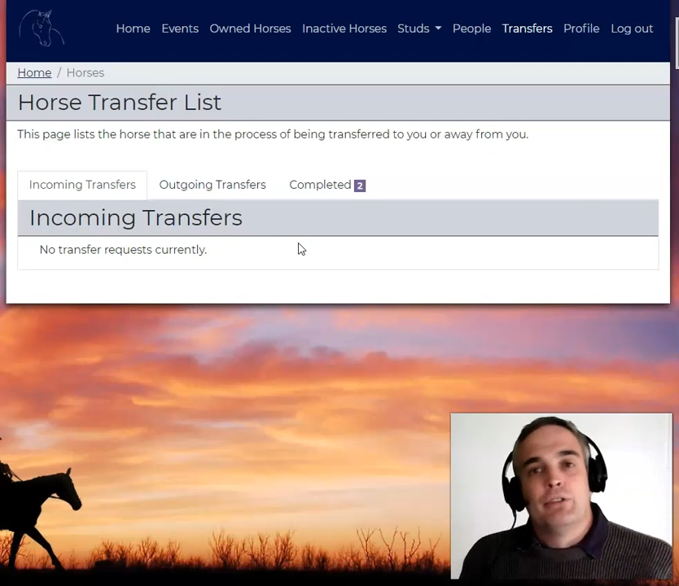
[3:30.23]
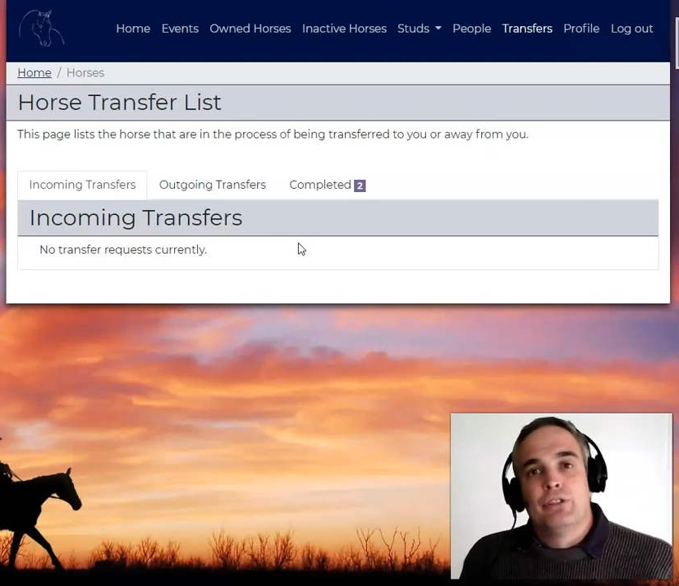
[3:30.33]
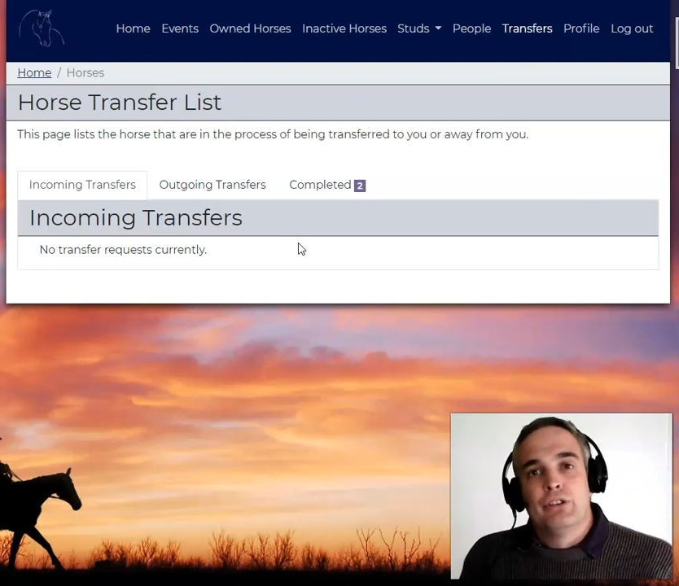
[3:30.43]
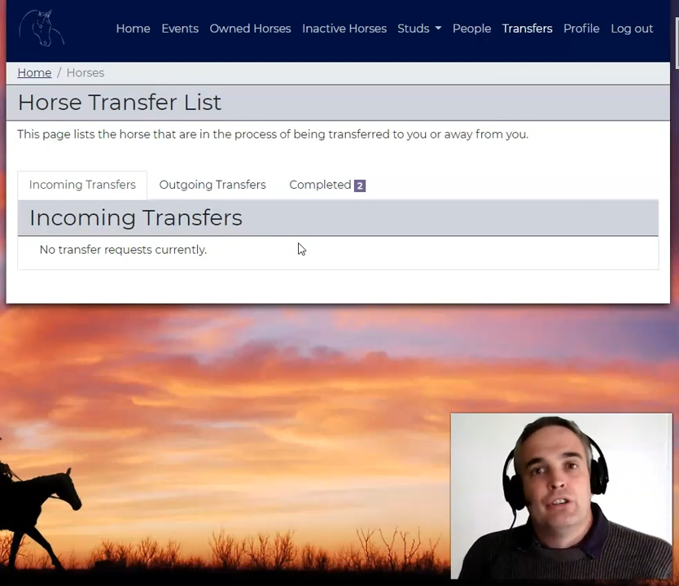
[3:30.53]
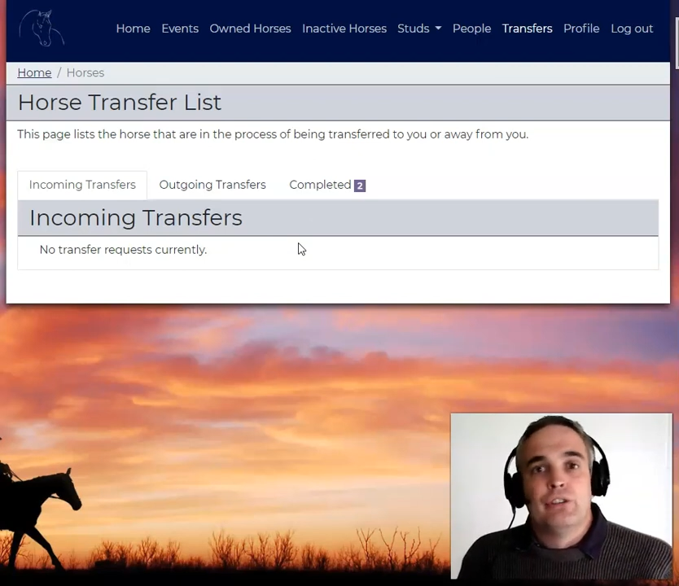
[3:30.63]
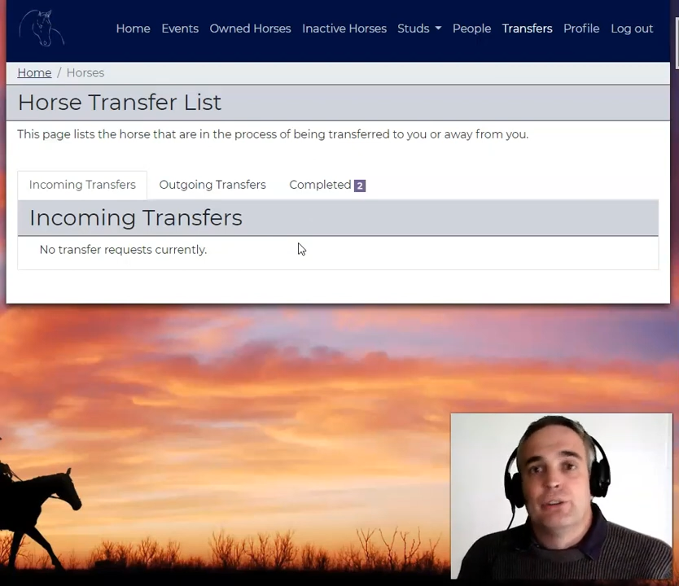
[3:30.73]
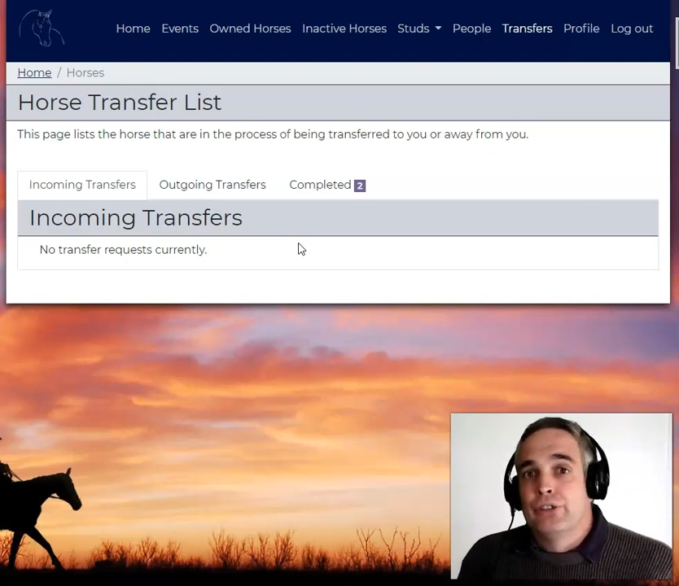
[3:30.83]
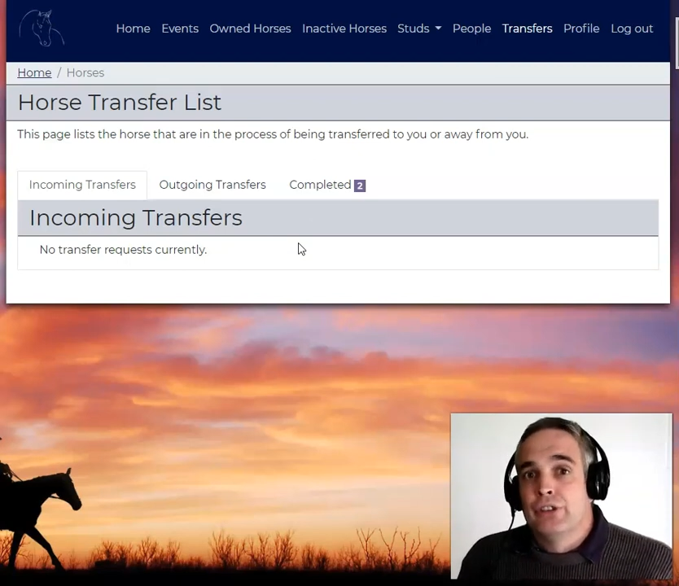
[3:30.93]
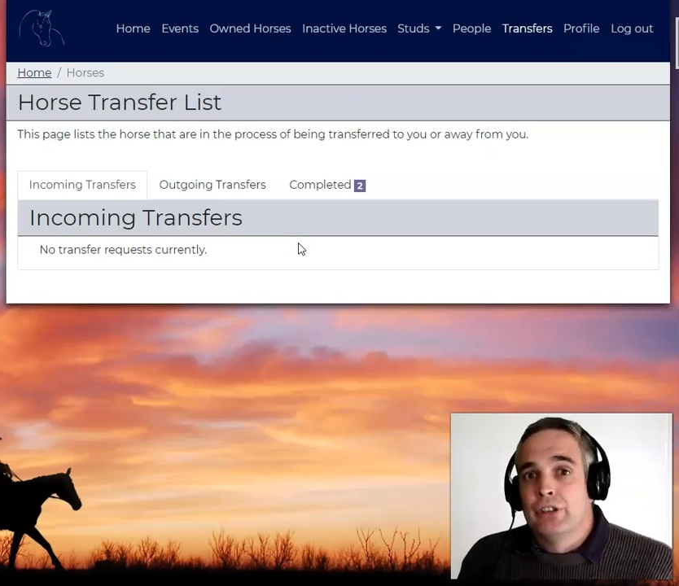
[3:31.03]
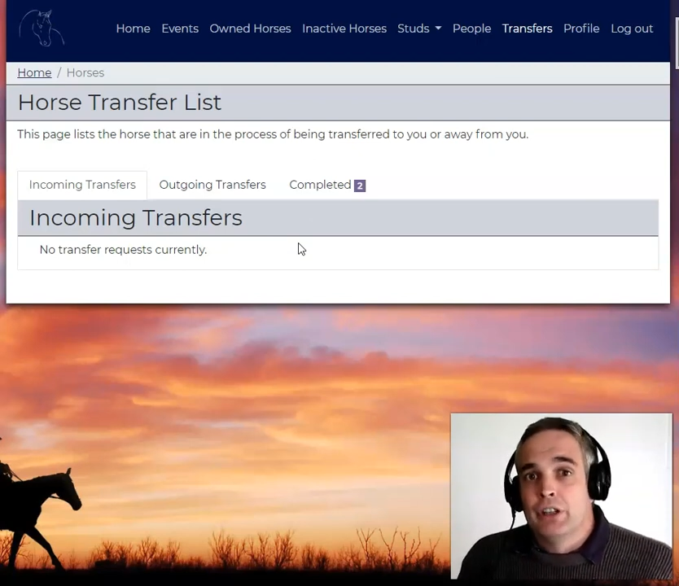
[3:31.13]
and says he's
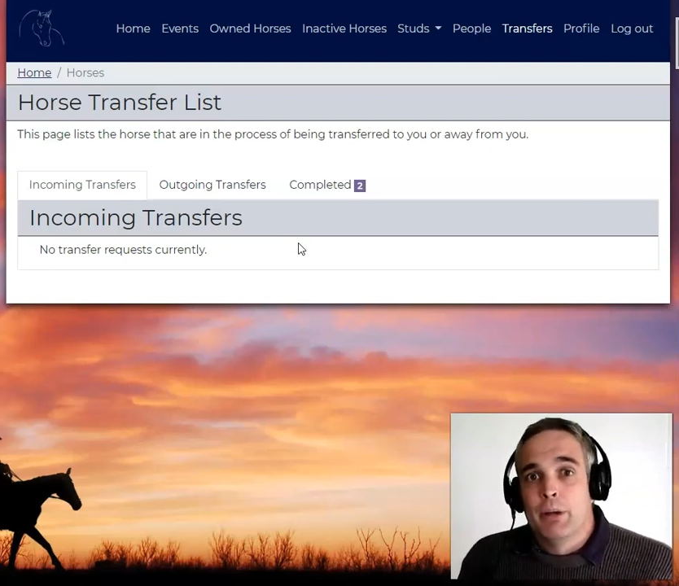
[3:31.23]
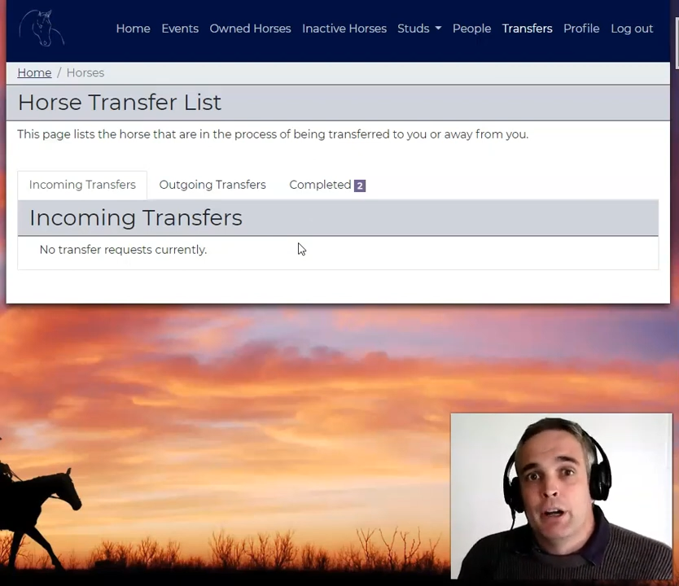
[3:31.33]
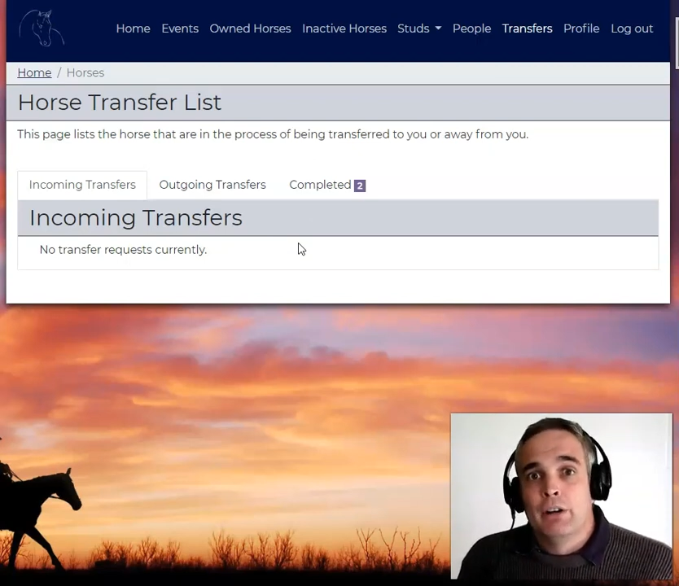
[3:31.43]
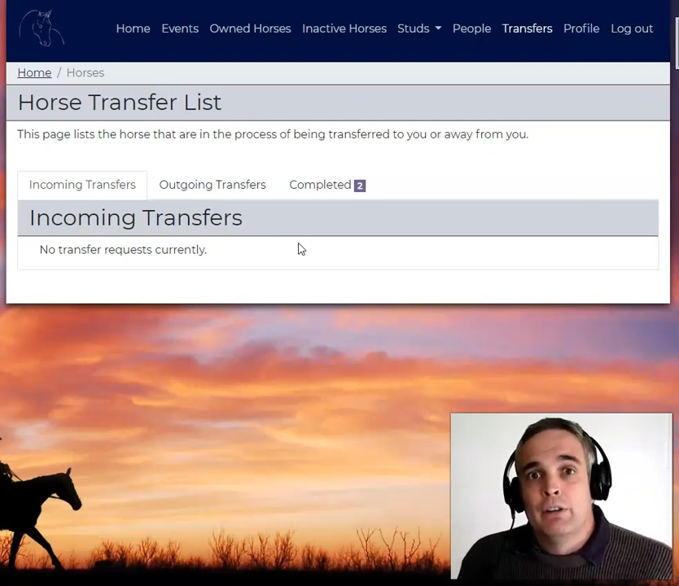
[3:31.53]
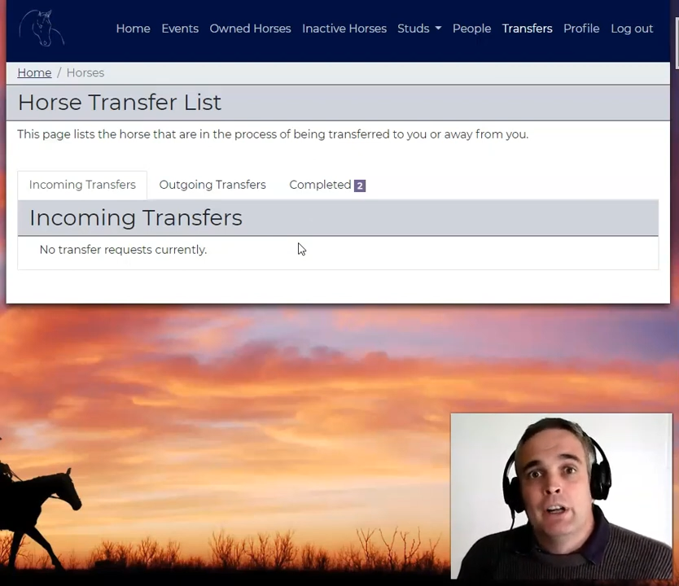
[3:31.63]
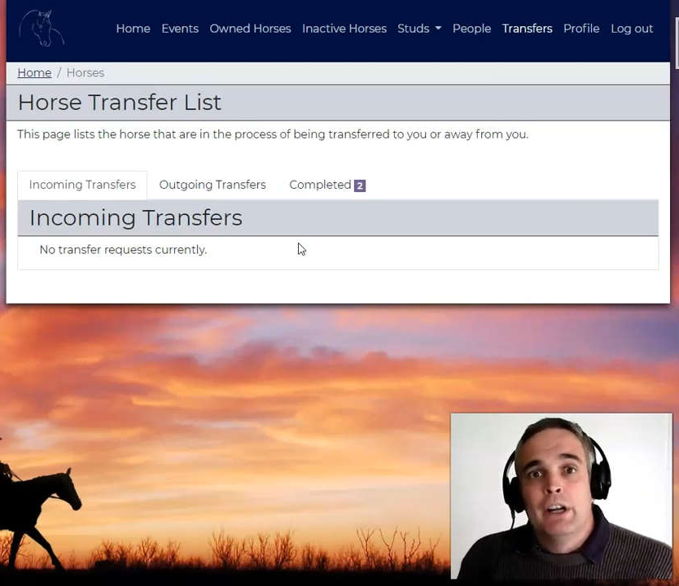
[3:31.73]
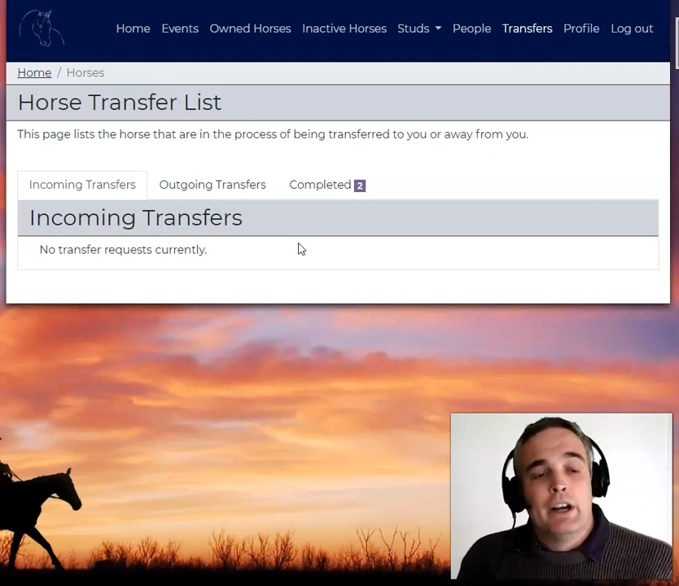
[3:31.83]
lost the email.